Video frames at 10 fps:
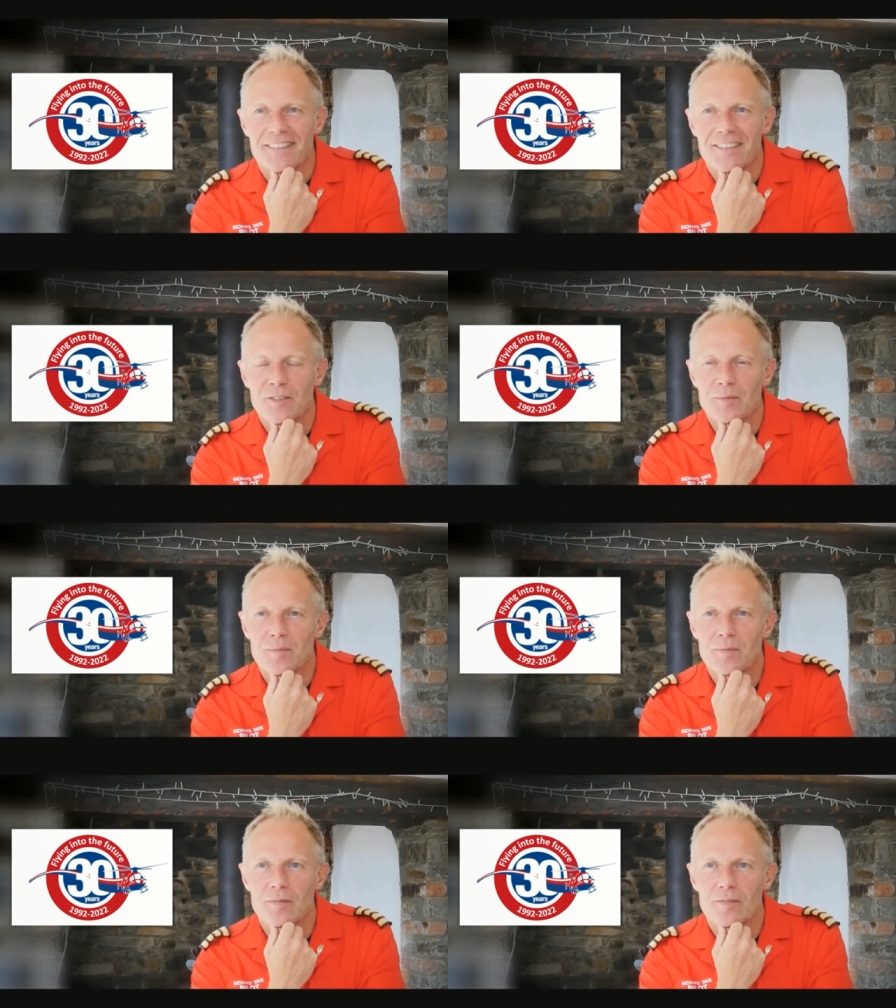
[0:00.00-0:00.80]
You
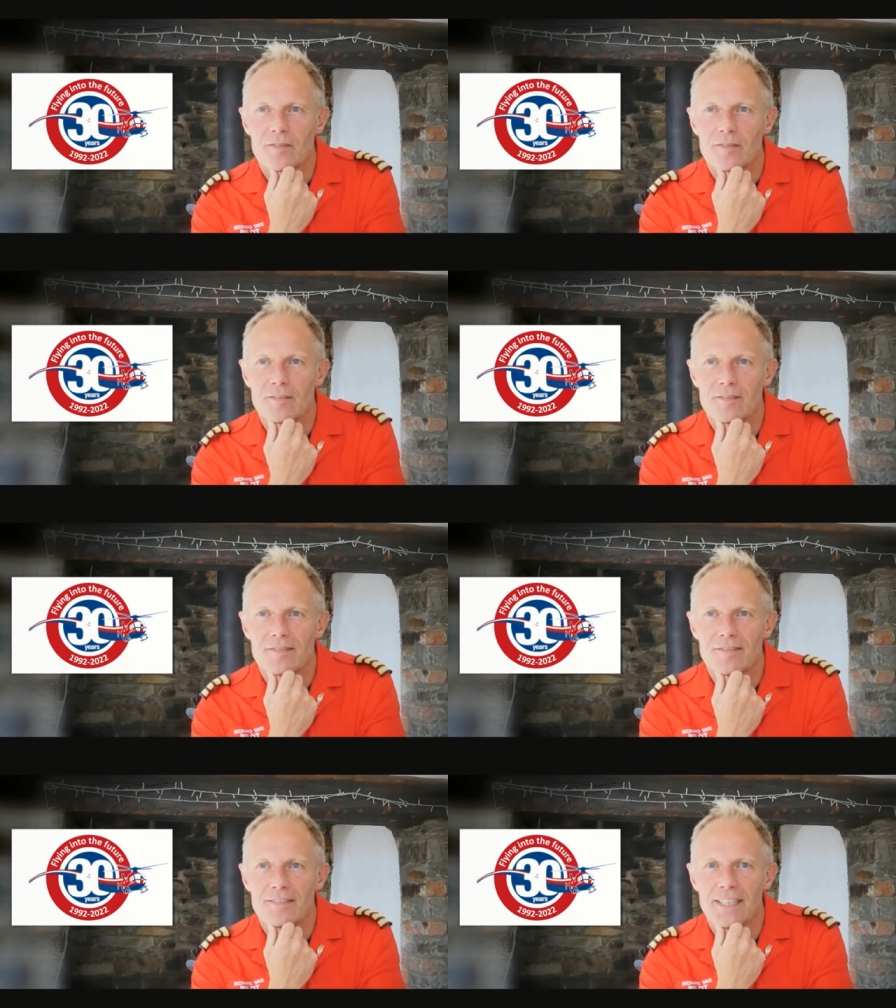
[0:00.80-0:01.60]
plainly love your job, though.
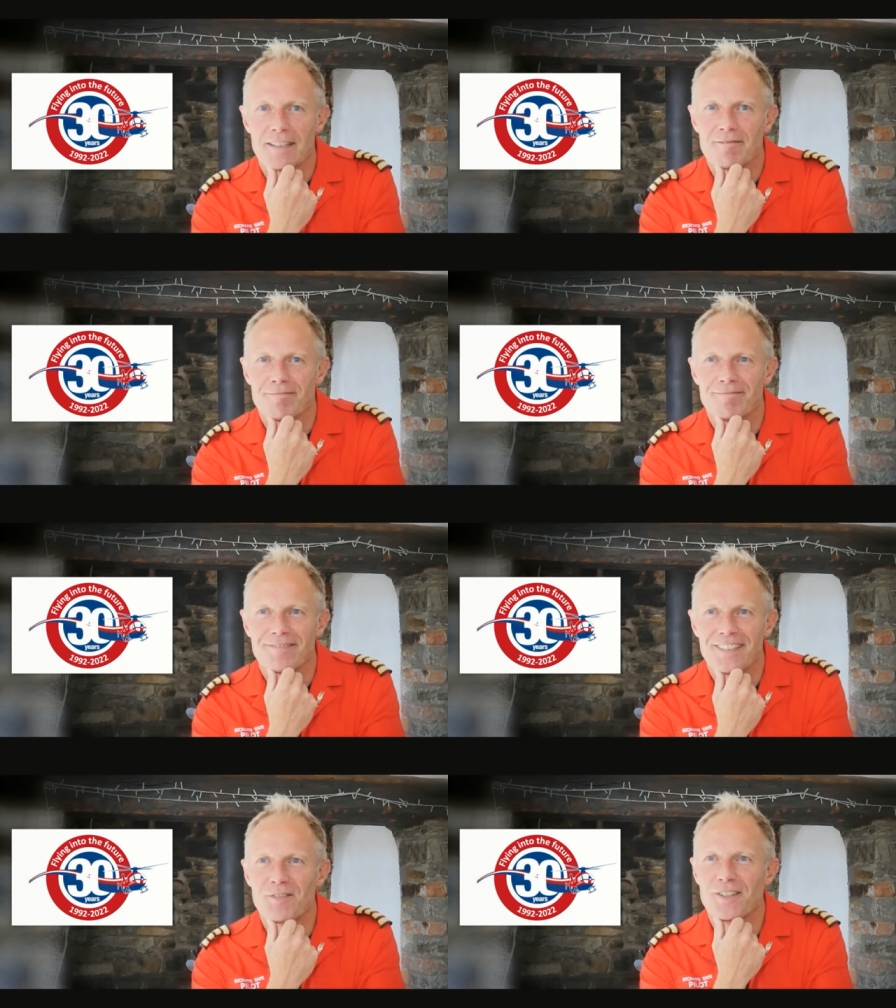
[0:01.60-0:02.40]
Yeah,
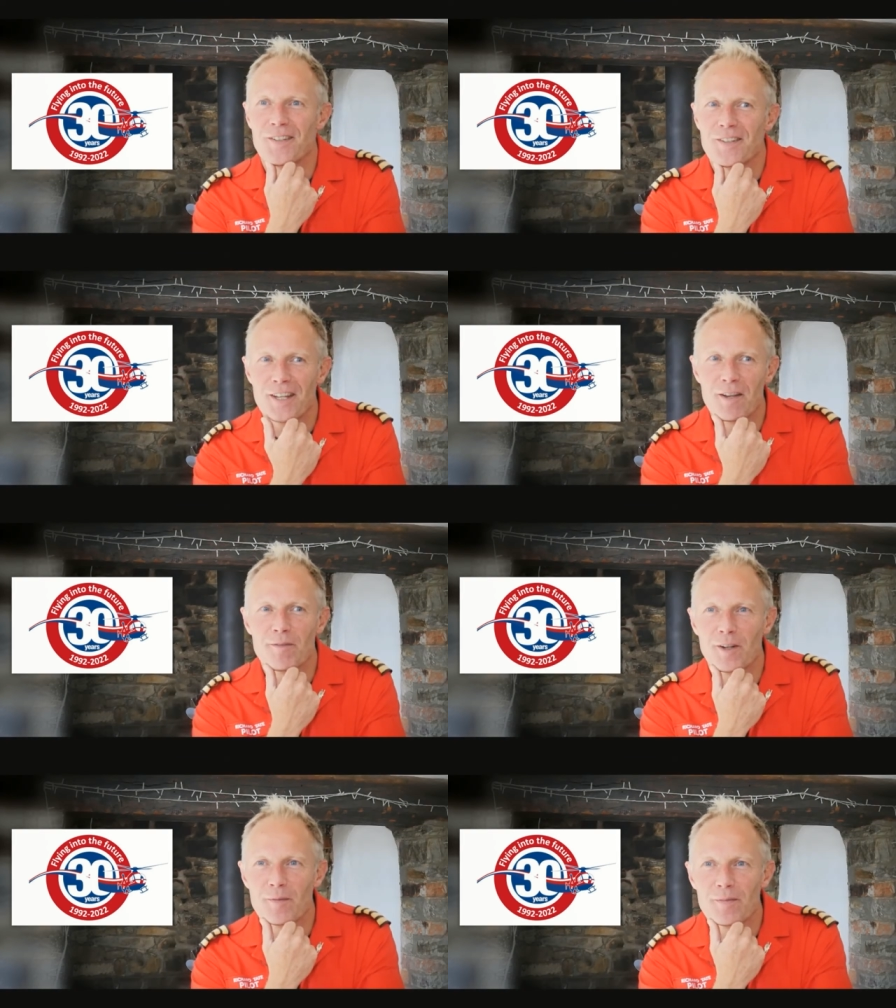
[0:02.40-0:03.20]
absolutely. Yeah,
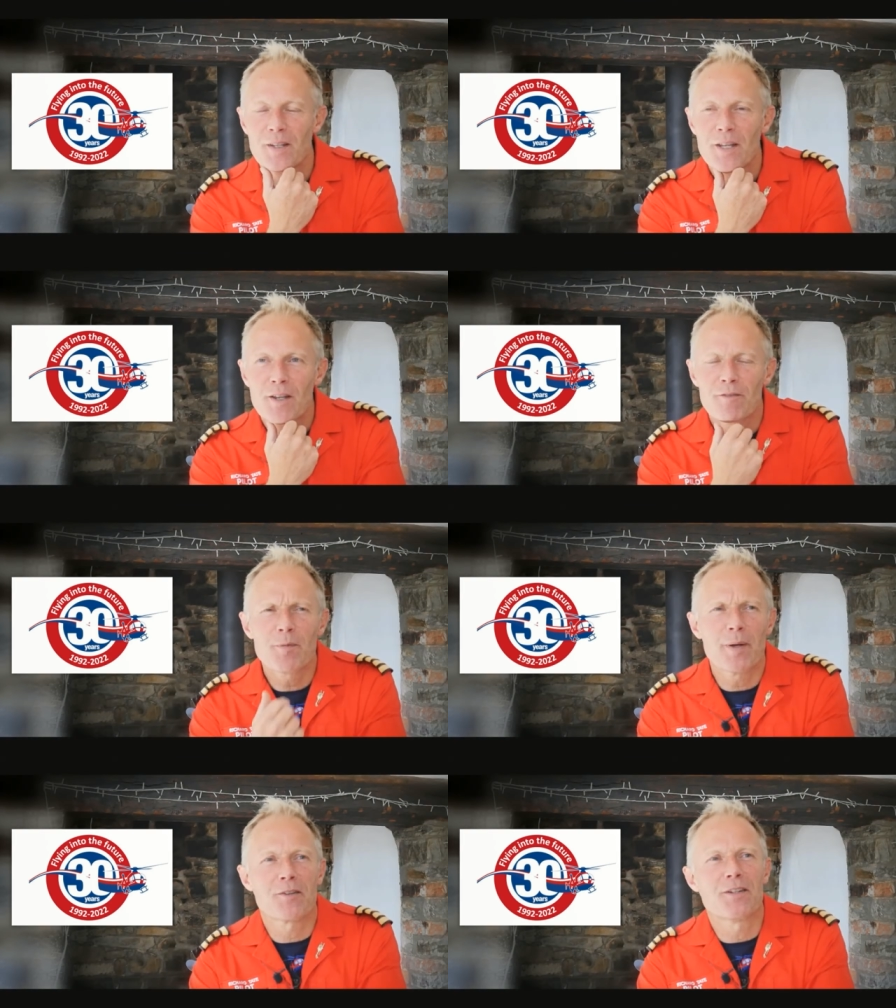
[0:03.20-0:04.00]
very
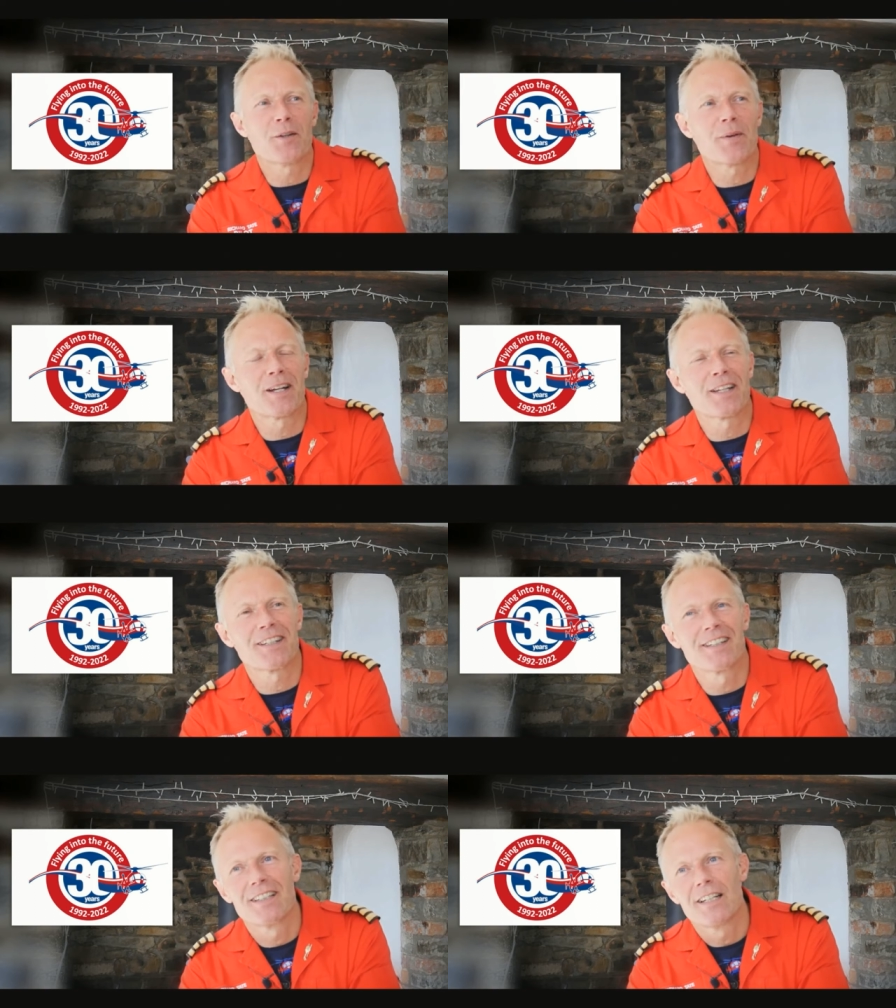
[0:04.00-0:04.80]
very passionate about sell
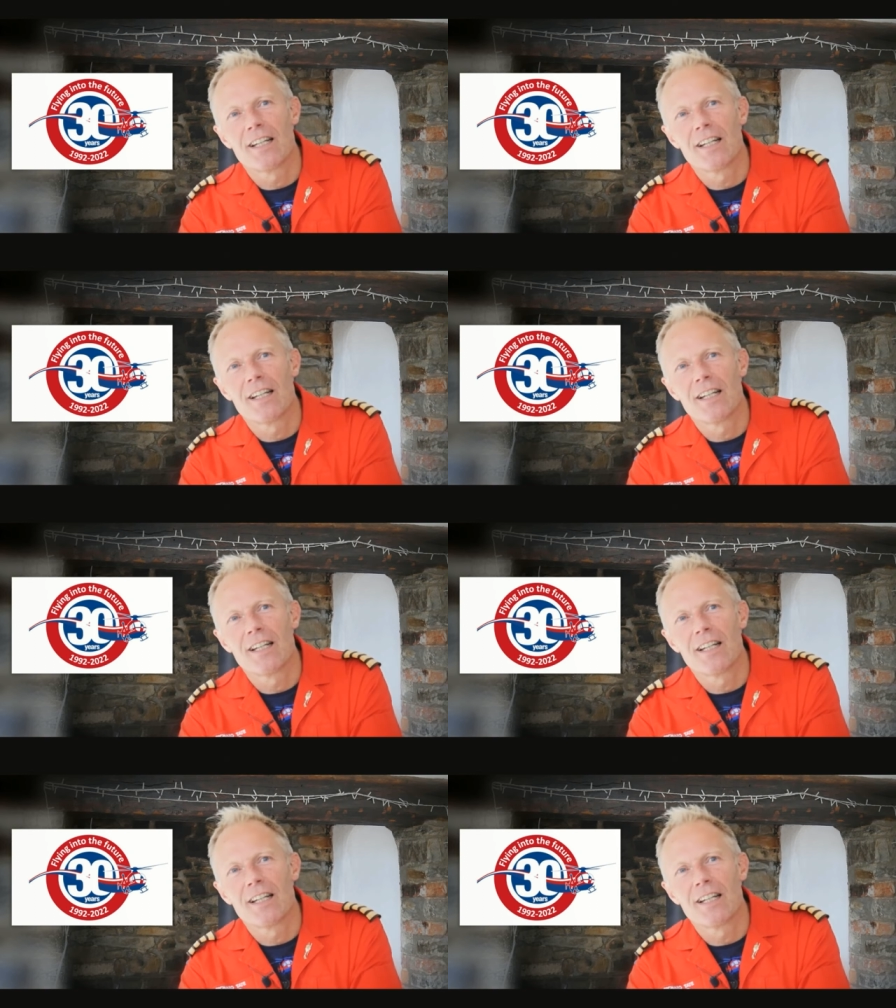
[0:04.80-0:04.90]
it. it.